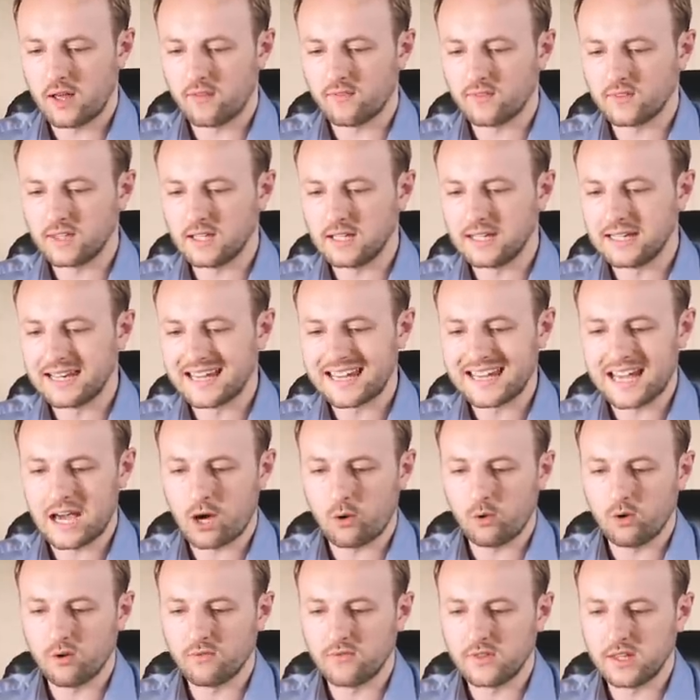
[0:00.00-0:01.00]
and the
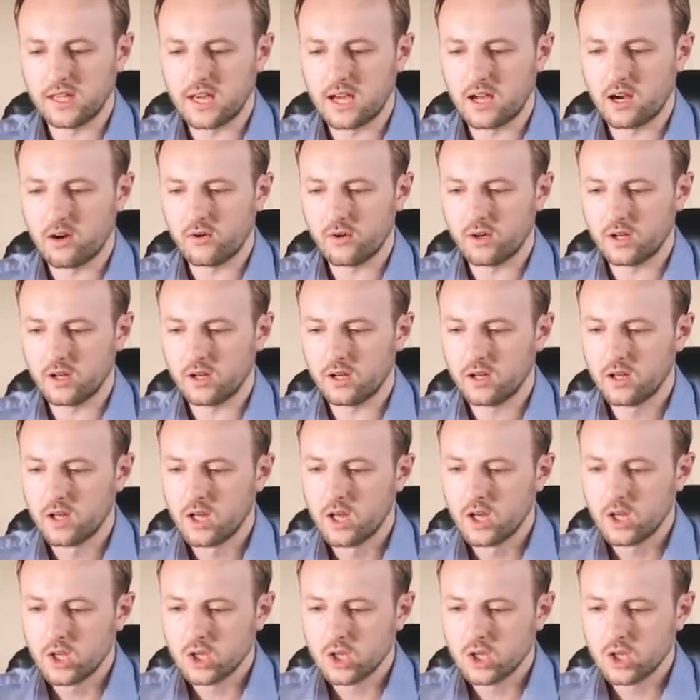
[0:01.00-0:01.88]
layout of the area.